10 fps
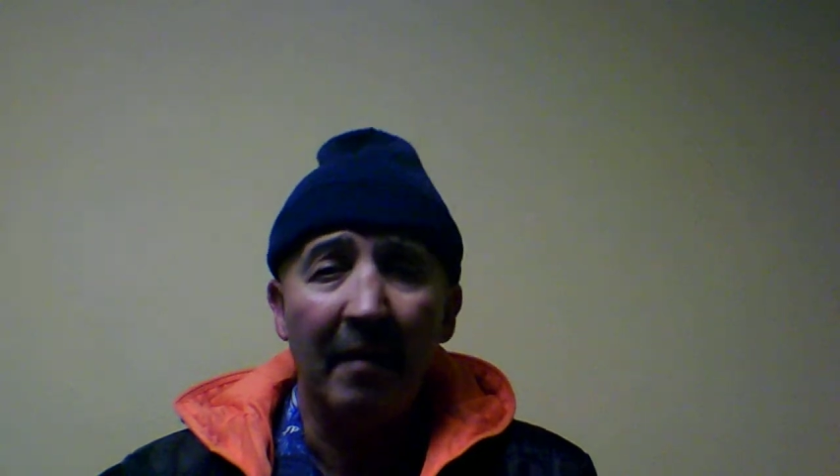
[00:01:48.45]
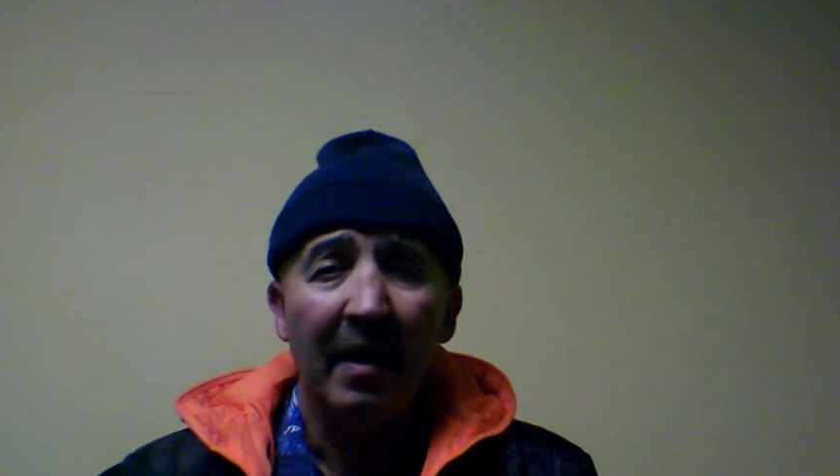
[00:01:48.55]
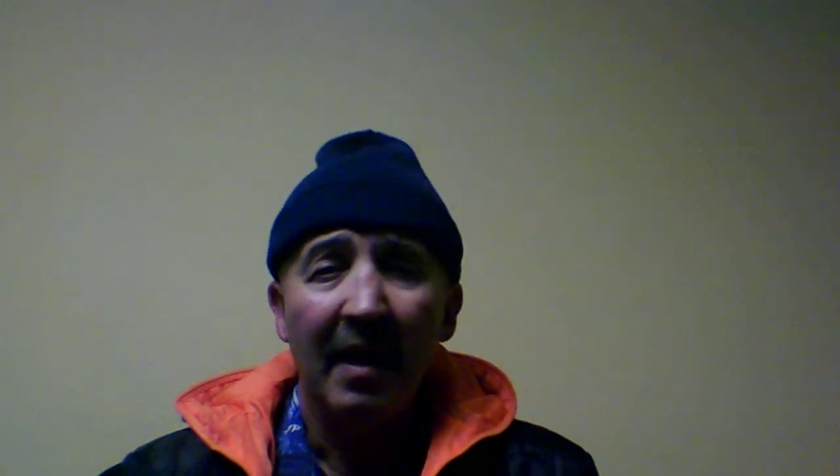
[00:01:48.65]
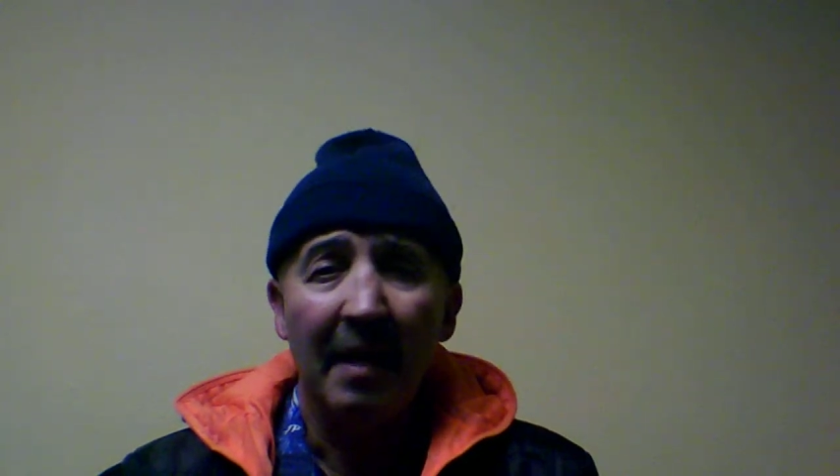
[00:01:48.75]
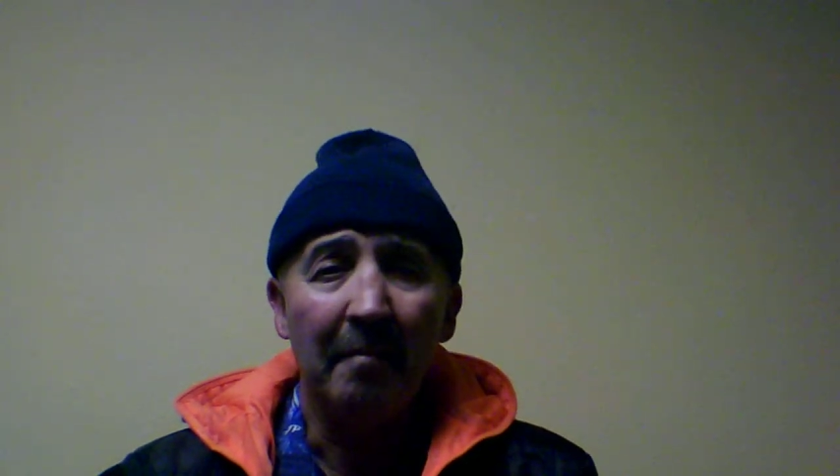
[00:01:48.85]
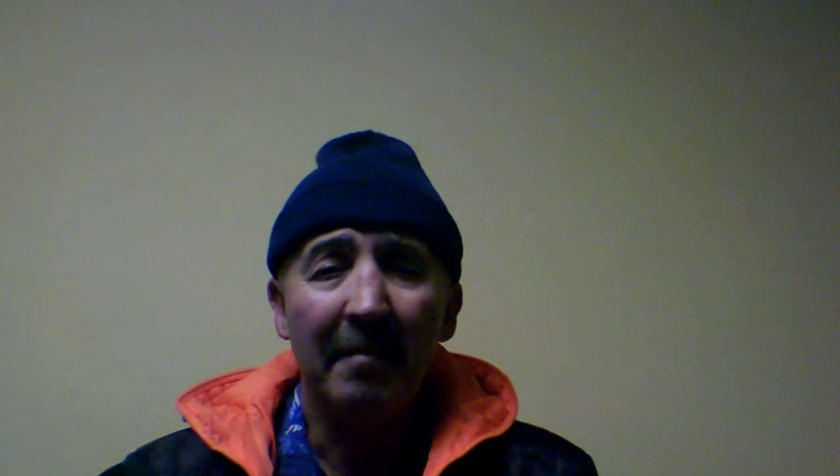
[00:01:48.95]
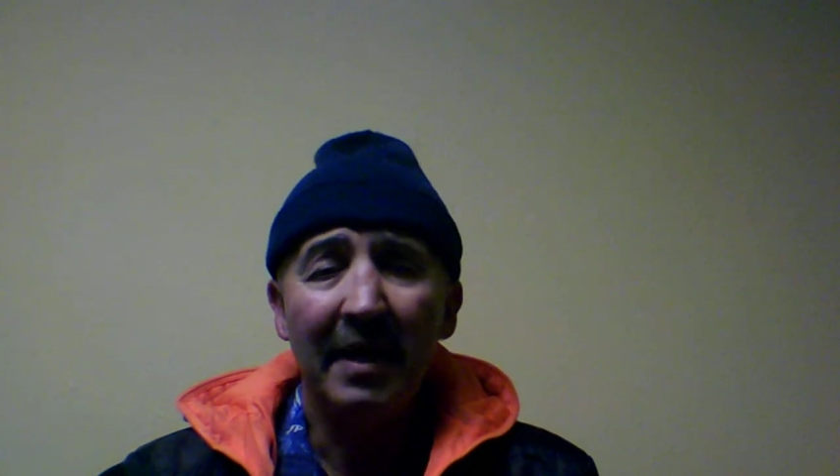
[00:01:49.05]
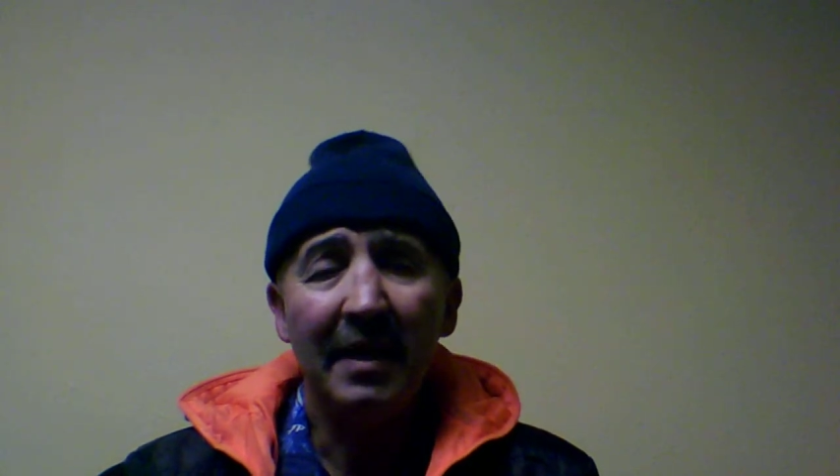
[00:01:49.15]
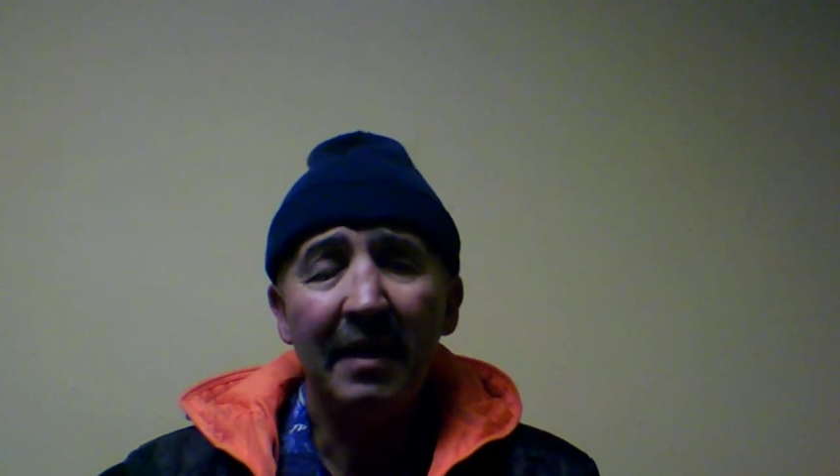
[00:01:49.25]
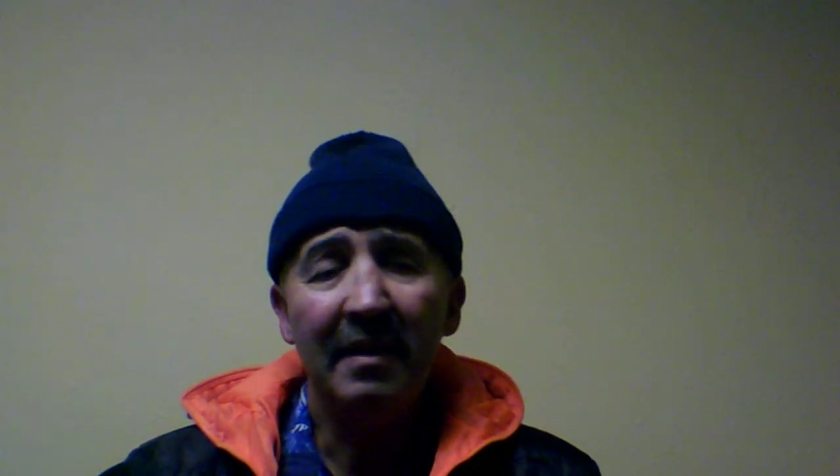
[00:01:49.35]
and
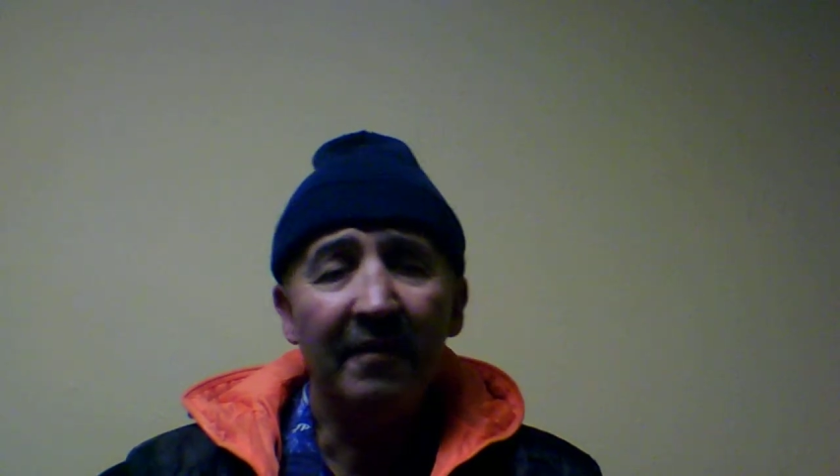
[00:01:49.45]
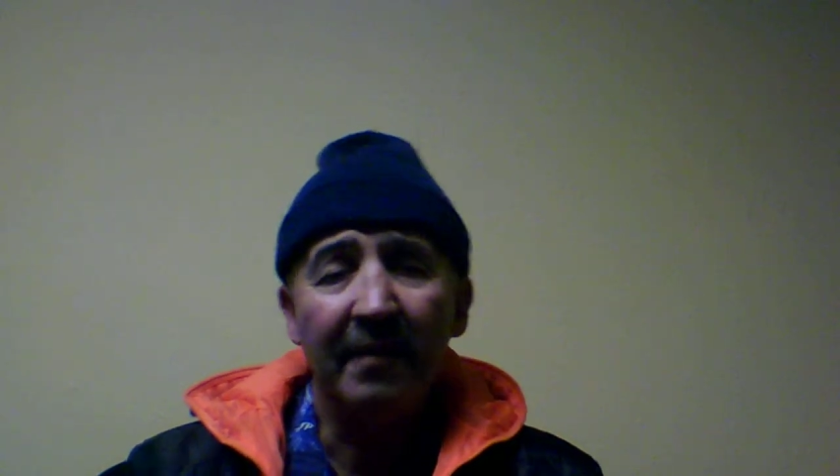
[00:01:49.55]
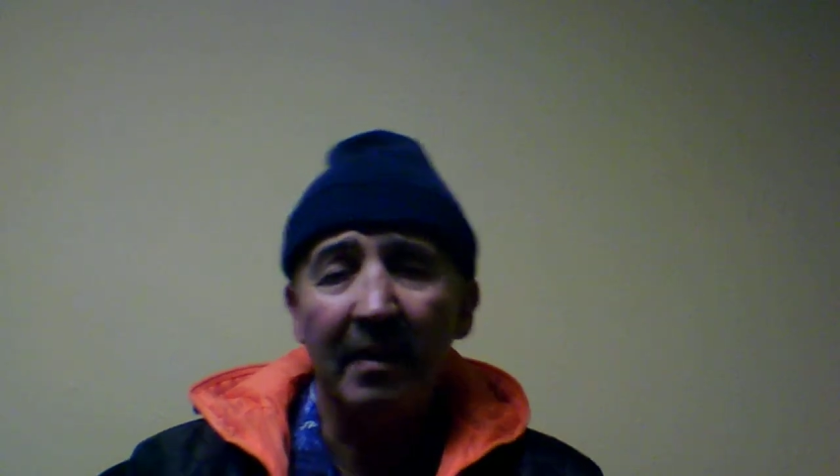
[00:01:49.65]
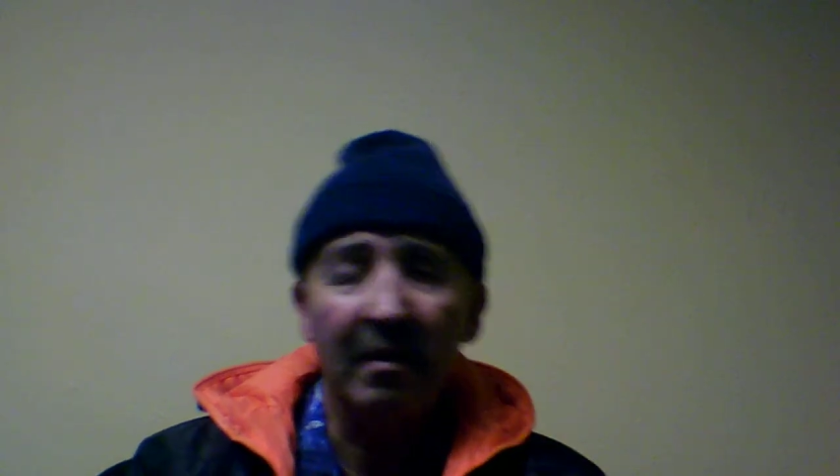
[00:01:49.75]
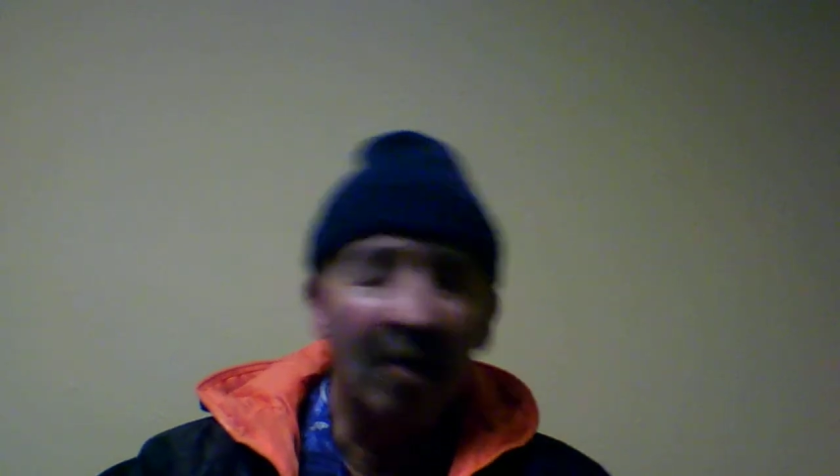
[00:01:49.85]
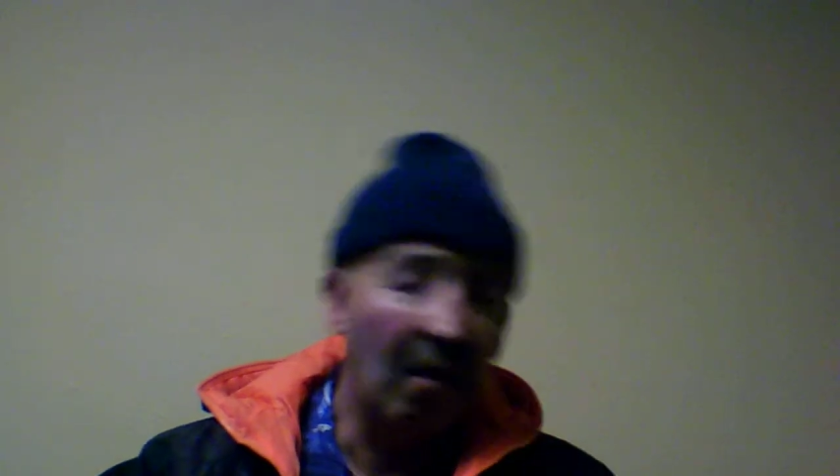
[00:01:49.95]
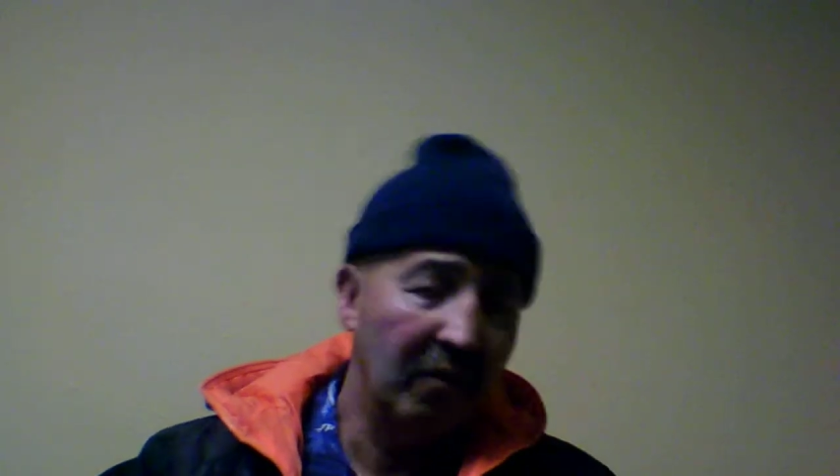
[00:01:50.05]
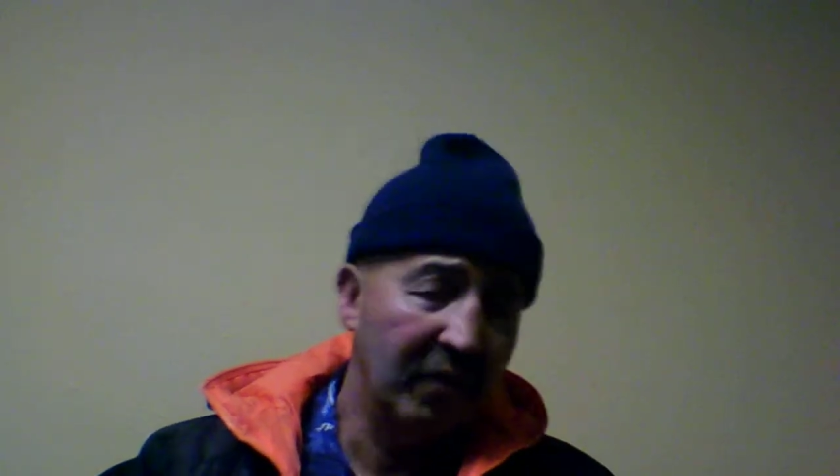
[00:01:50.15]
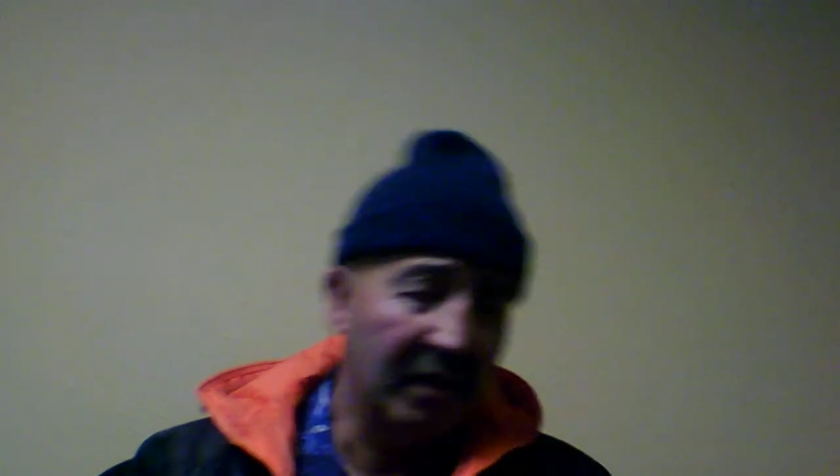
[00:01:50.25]
many different cultures,